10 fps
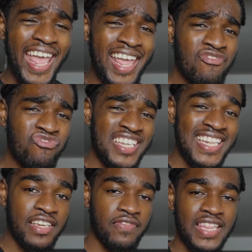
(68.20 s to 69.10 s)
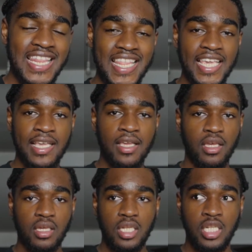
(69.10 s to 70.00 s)
Every living thing
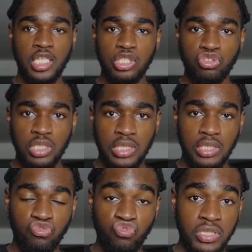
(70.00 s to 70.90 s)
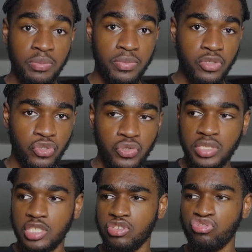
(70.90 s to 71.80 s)
literally
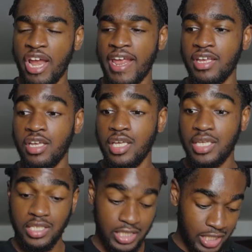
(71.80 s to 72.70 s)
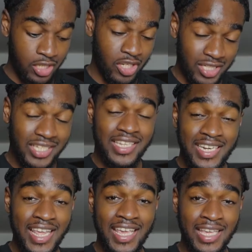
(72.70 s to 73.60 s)
reproduces, right? In our
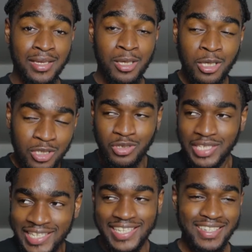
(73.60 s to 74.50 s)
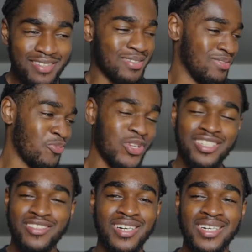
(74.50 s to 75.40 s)
DNA. One
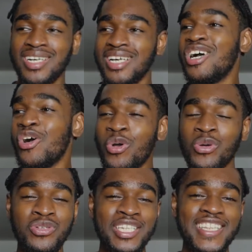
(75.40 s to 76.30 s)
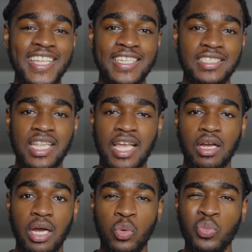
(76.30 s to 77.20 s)
of the only things that
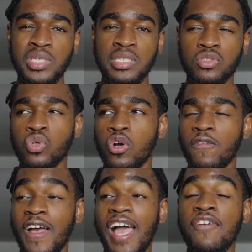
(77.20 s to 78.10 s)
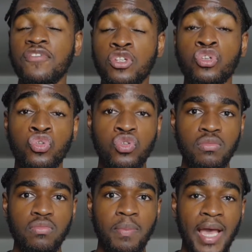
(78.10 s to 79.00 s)
we sort of have to do
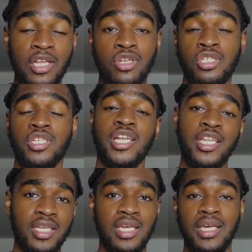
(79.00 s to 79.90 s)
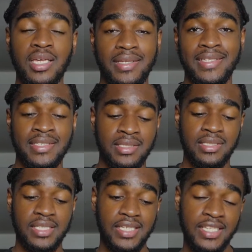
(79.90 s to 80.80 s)
biologically
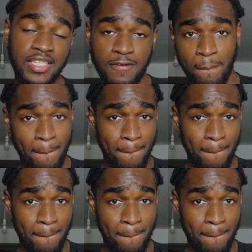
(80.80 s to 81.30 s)
is eat